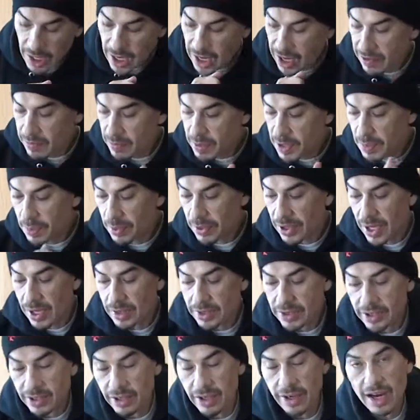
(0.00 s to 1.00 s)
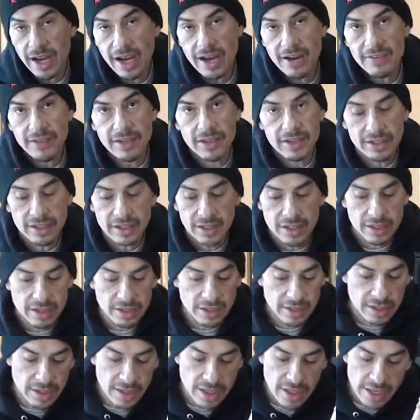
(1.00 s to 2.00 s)
lot of people out there are having
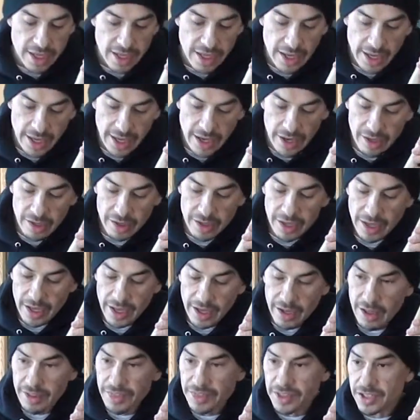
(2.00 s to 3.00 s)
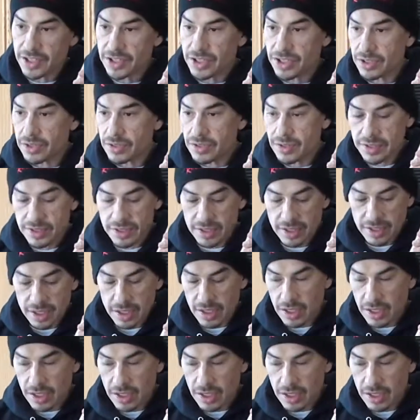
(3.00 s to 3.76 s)
health issues,